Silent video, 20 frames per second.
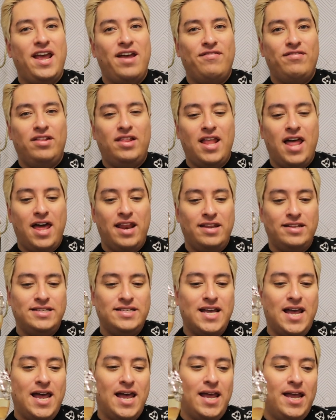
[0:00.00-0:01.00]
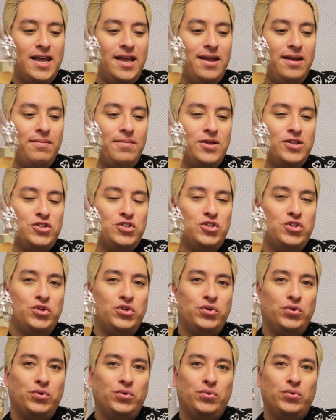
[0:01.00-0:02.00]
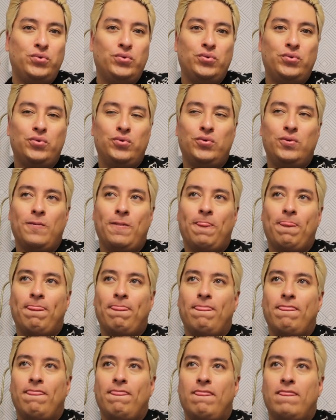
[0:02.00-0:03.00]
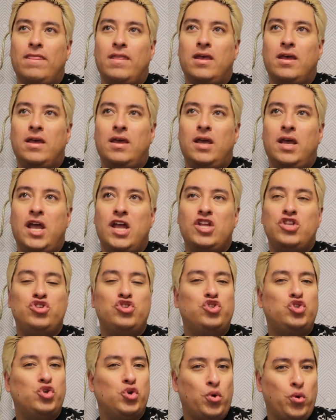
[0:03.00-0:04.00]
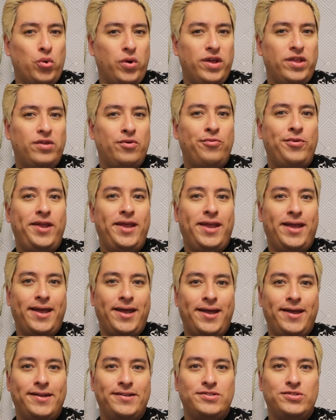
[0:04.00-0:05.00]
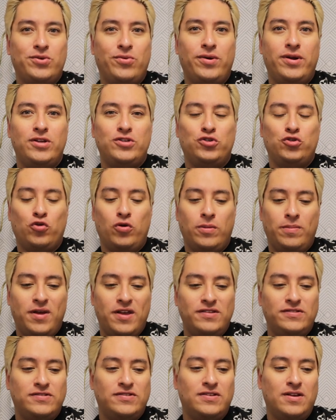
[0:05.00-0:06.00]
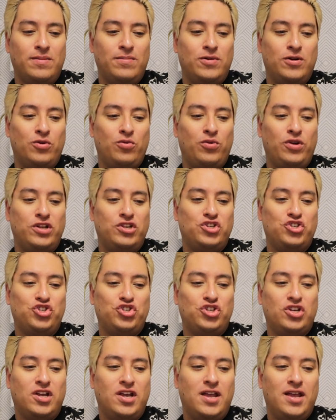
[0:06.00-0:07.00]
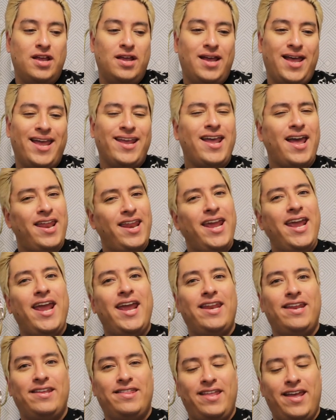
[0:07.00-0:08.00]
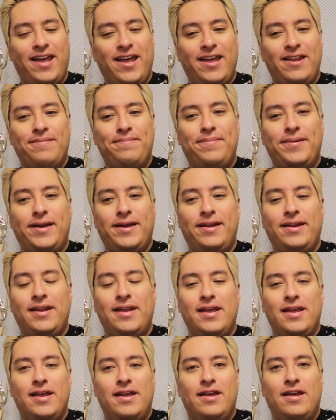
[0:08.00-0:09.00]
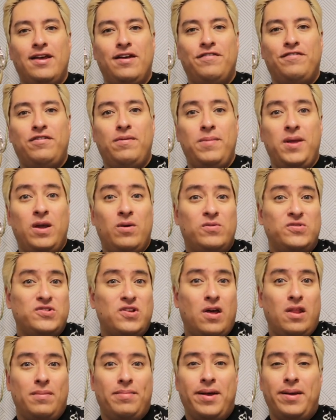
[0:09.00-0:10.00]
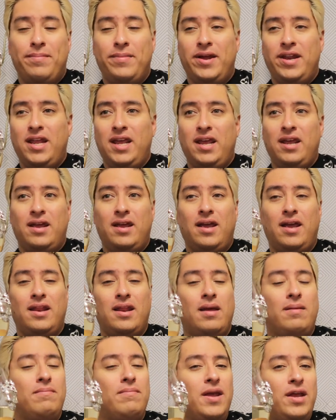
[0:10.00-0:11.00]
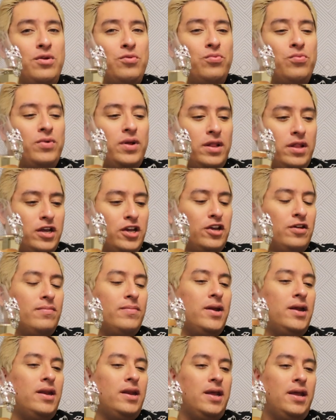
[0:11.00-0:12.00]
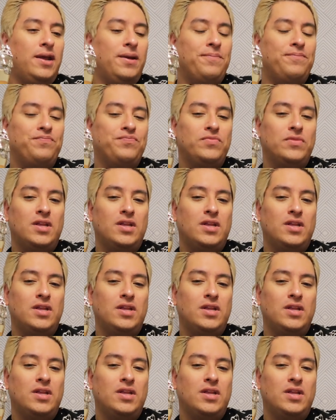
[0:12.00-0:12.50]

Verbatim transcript: have a lot of time to enjoy the weekend or enjoy my summer, which I kind of hated that. But for me, it was all about money, and I made really good money.